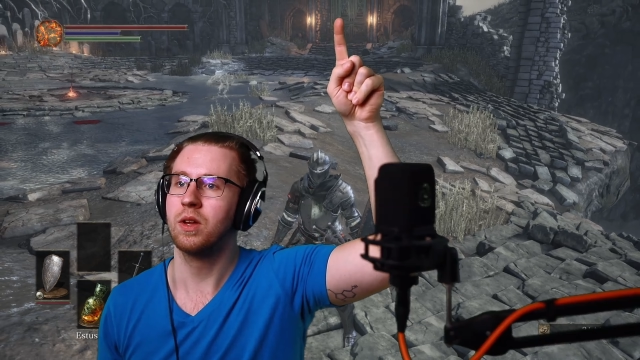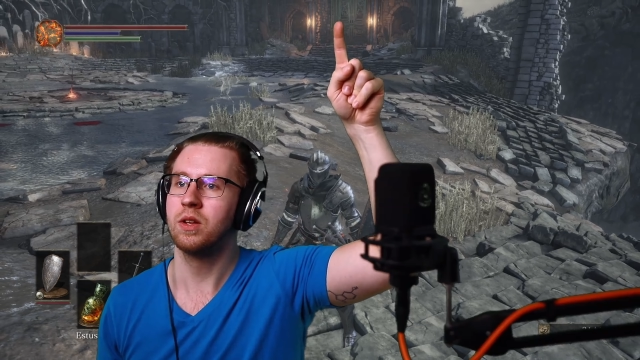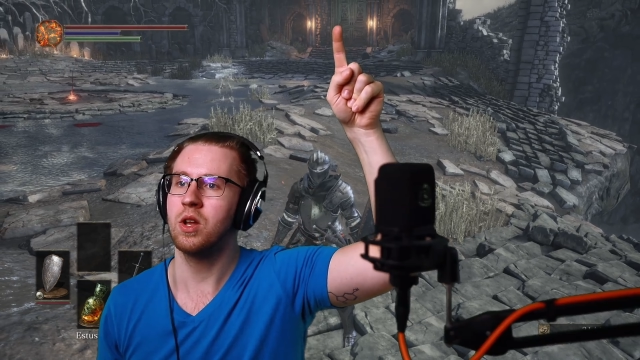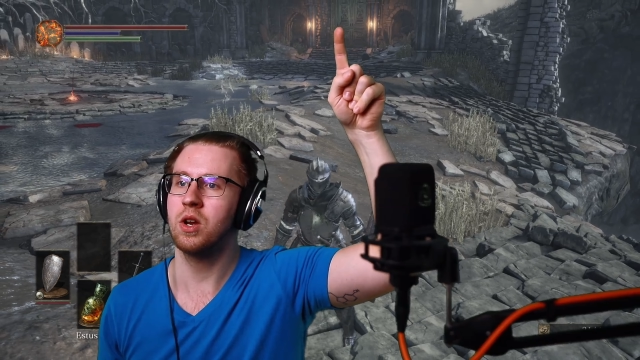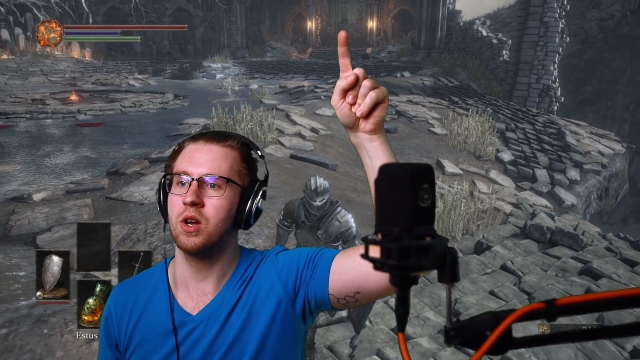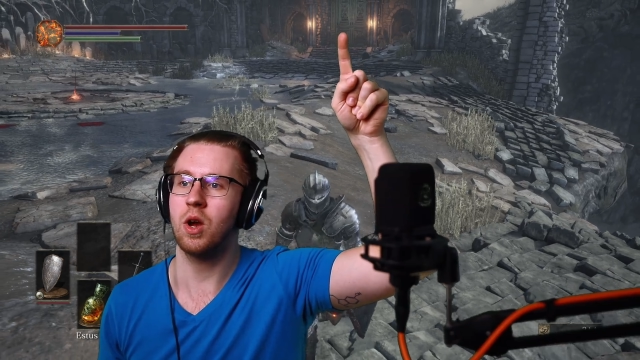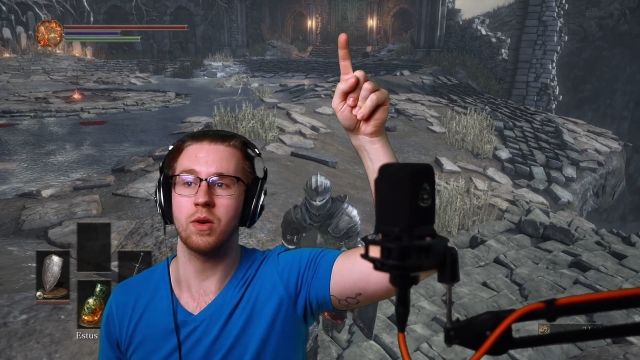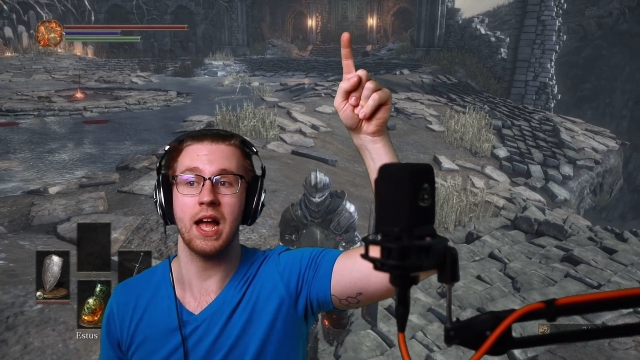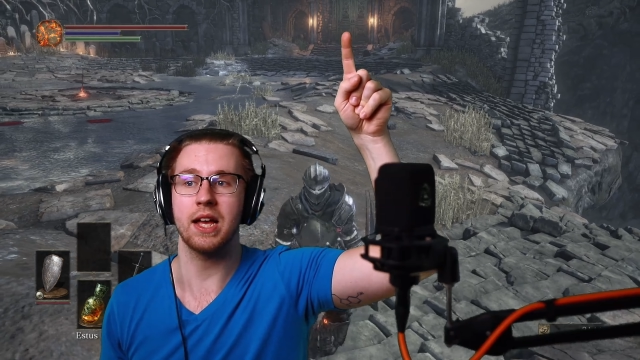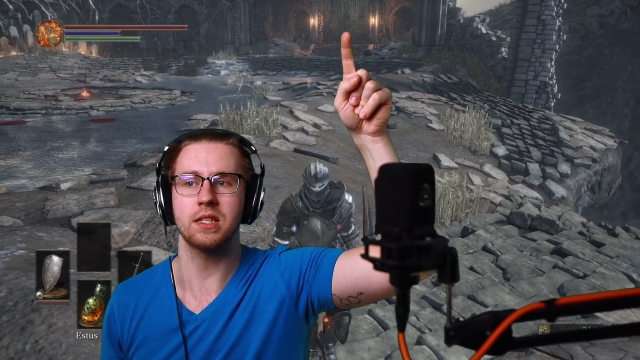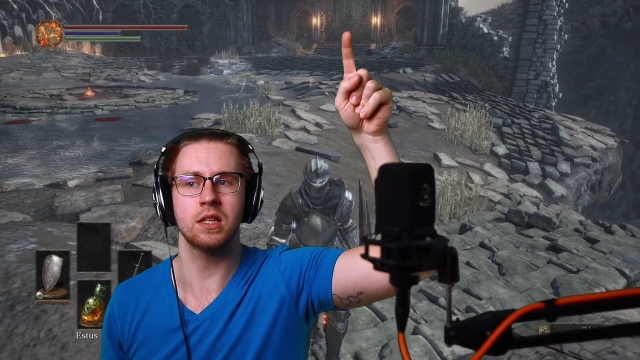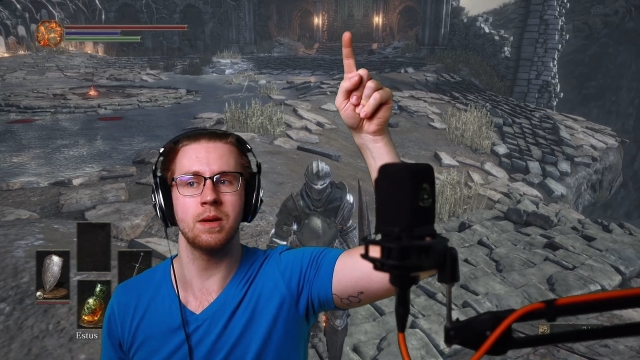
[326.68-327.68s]
No, no, no,
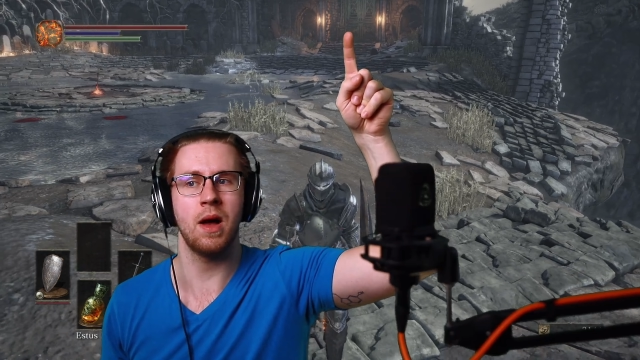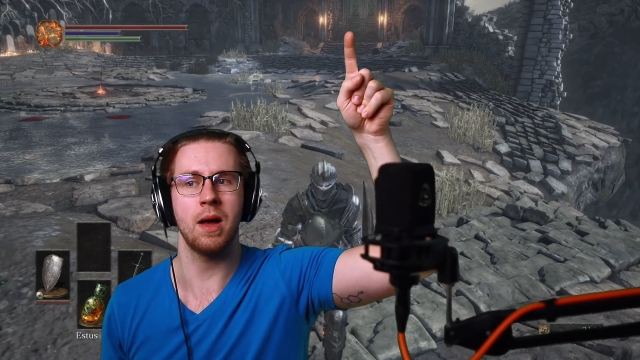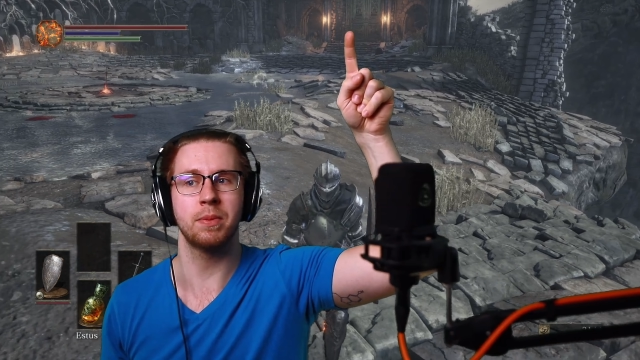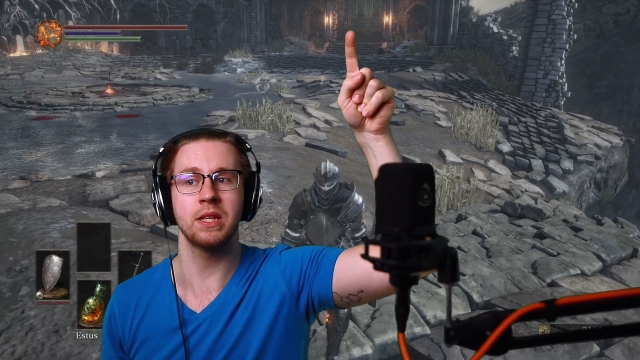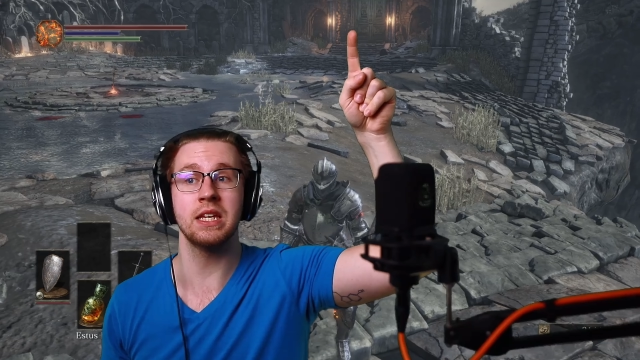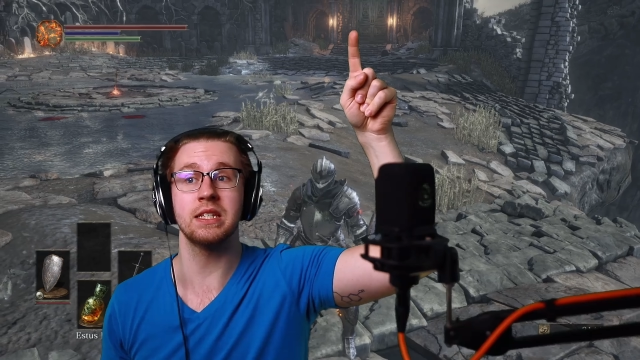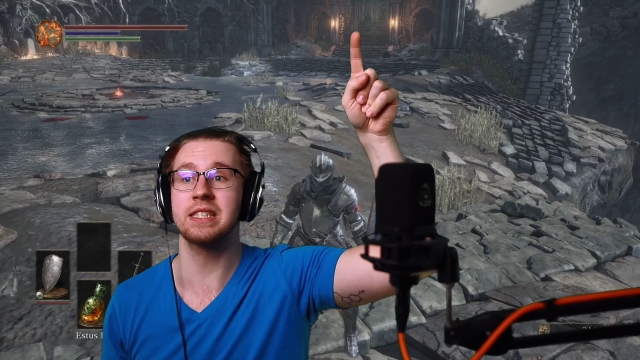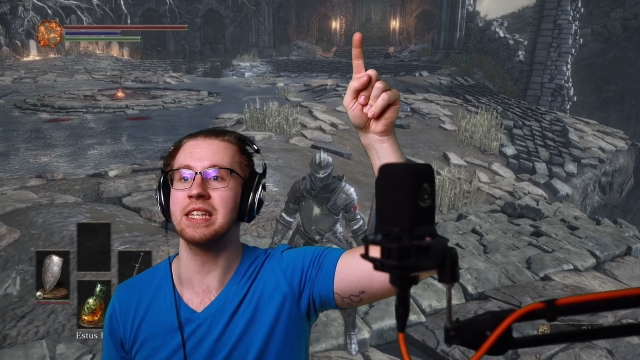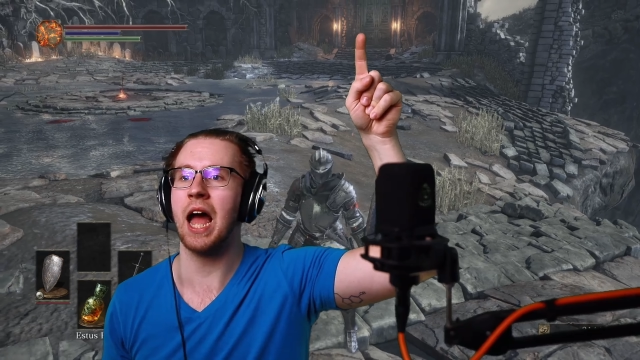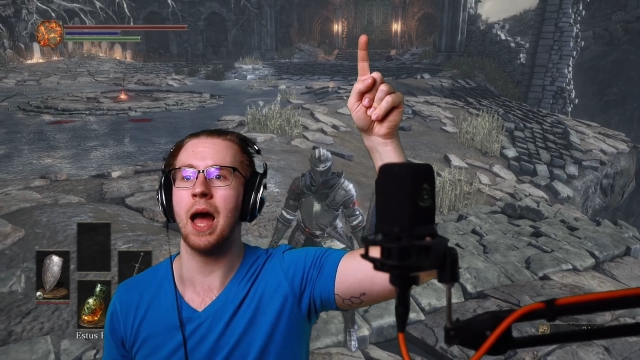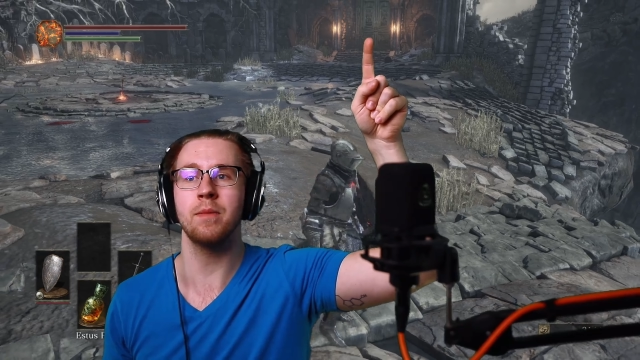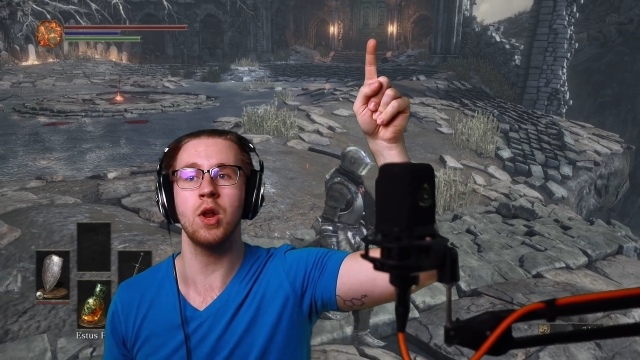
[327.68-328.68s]
guys, come on, please,
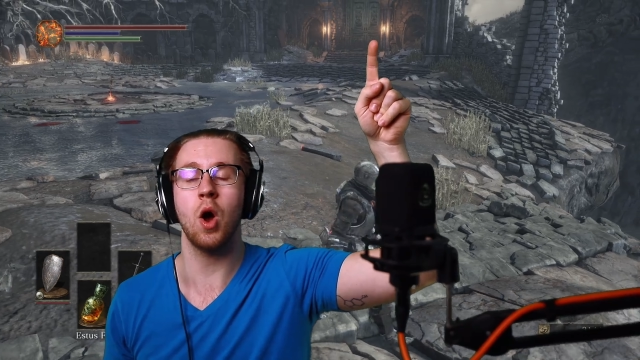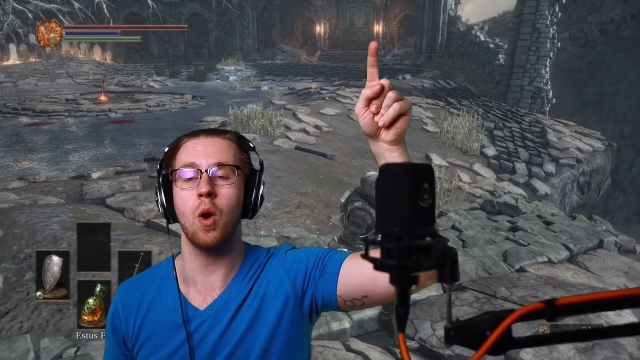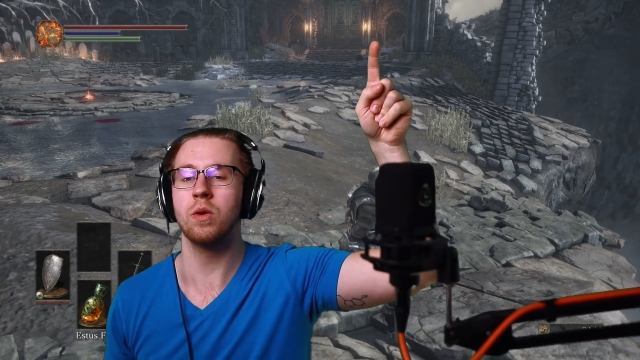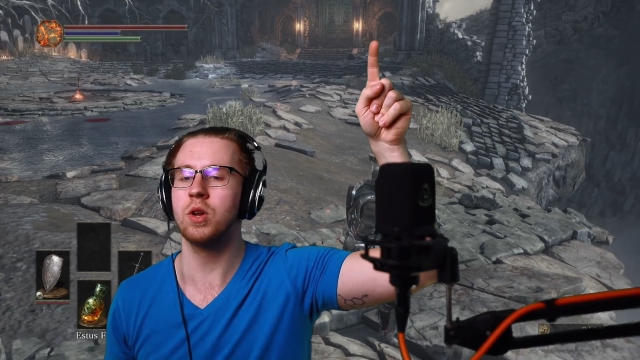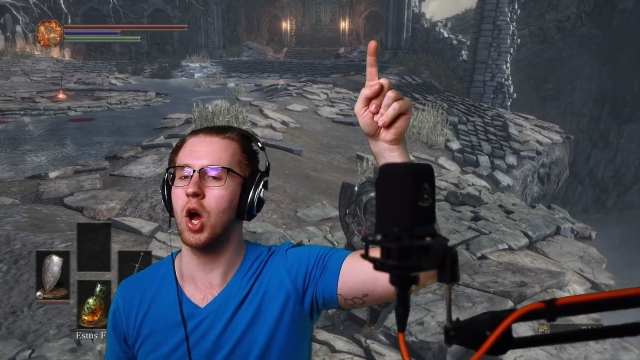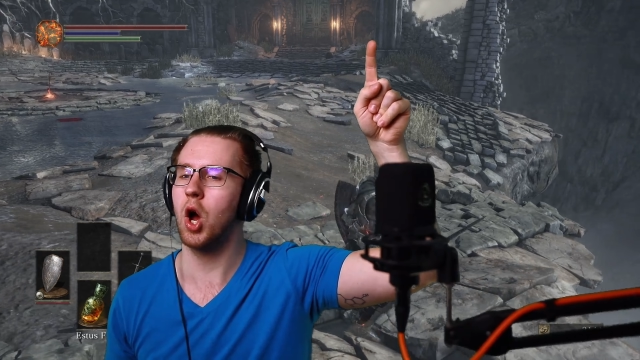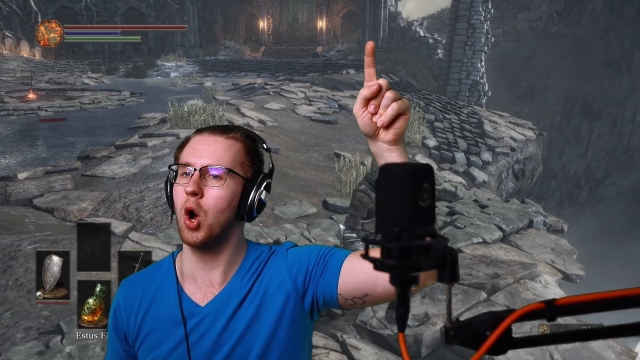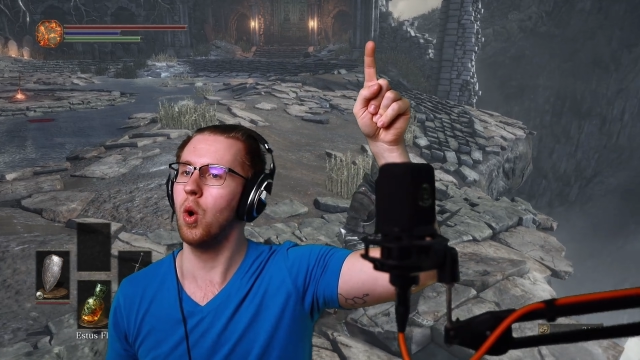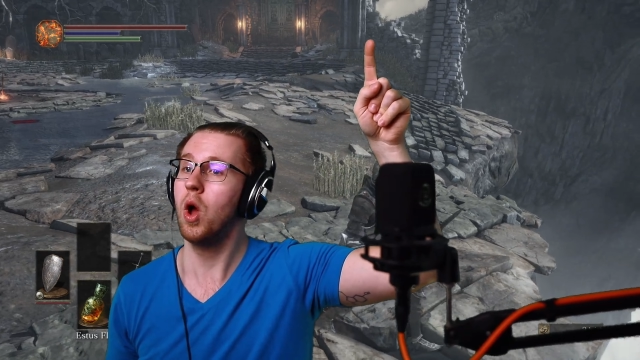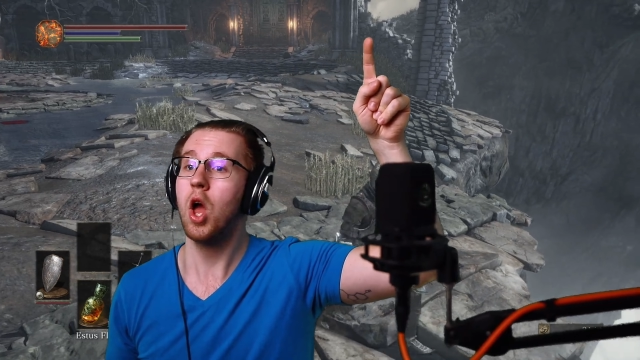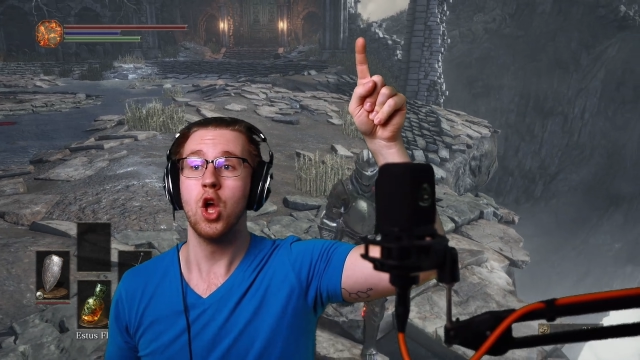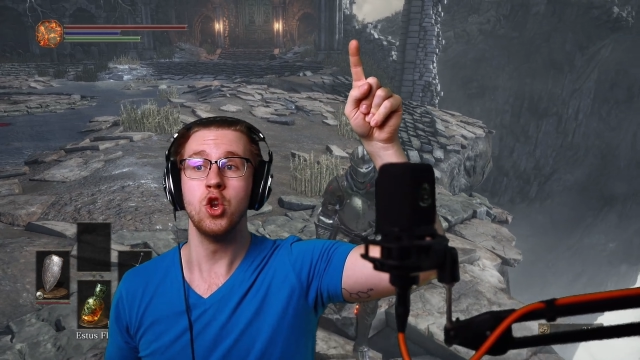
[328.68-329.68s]
stop. No,
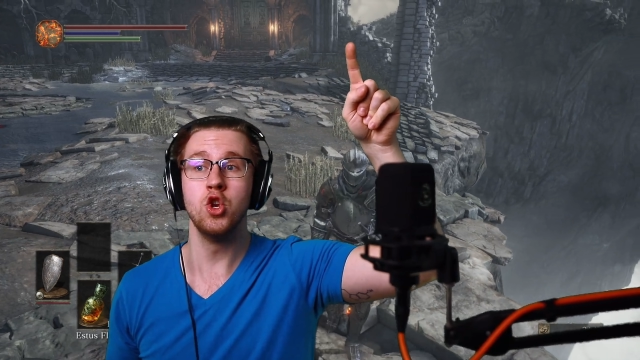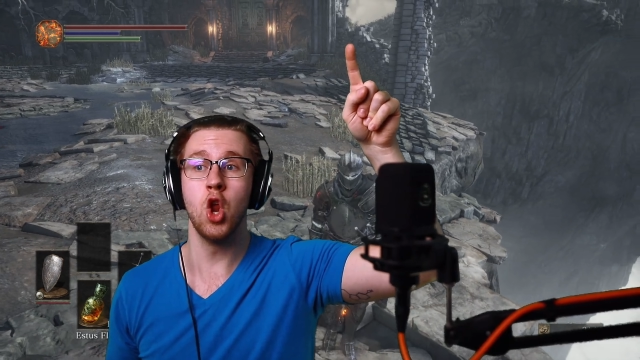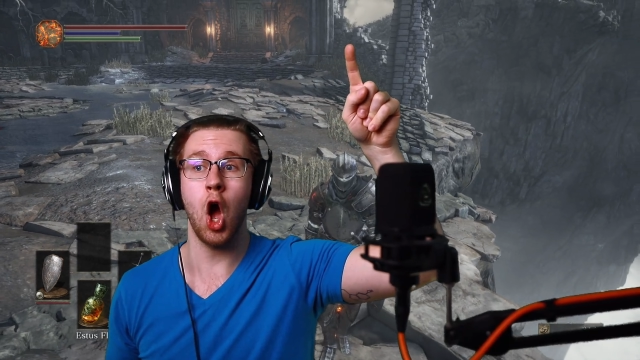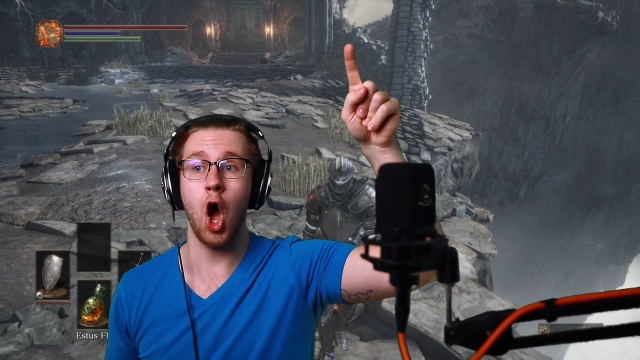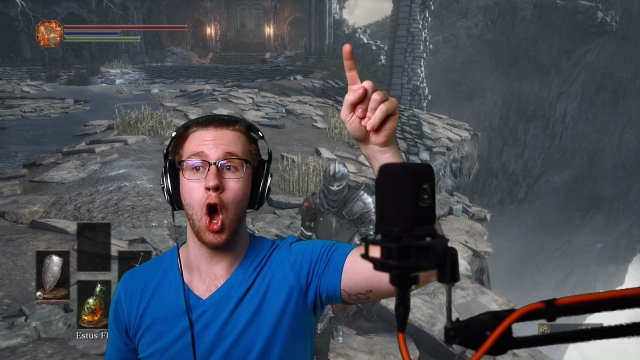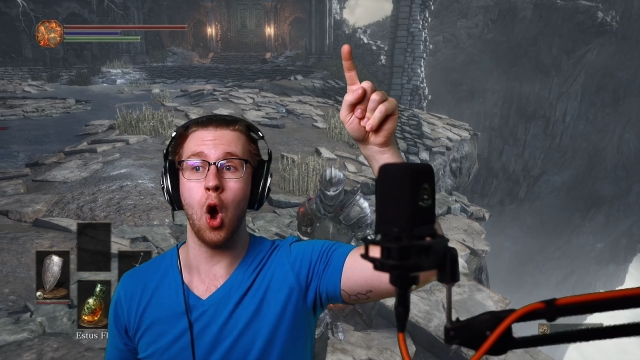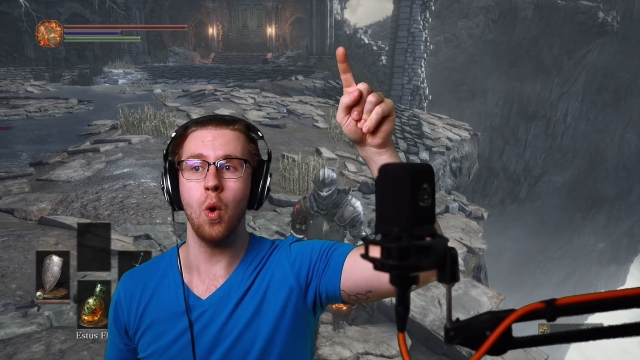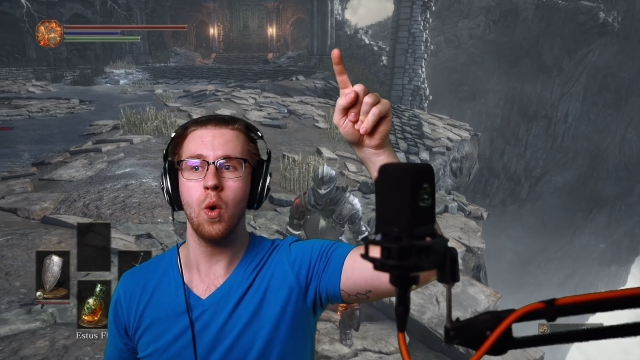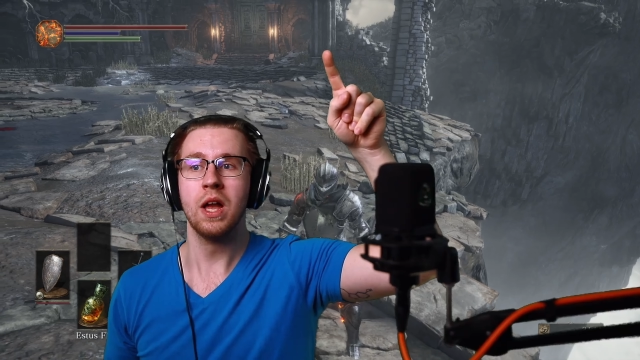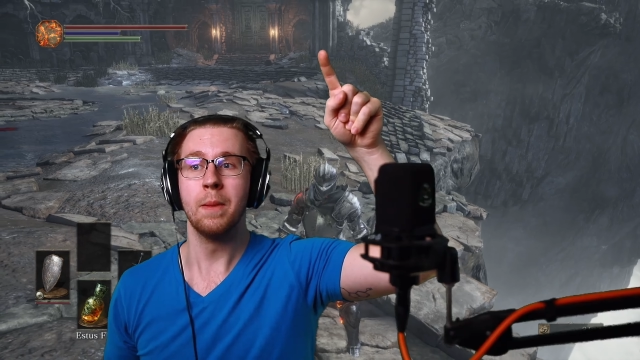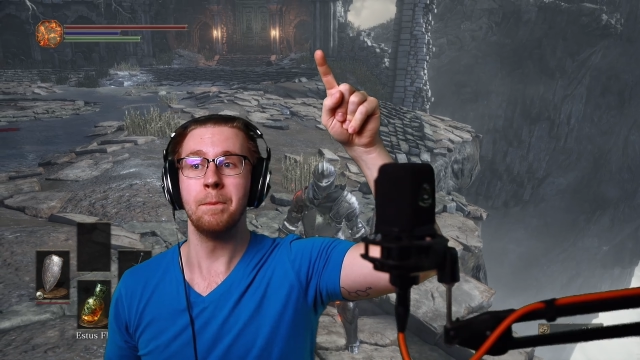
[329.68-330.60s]
no, no.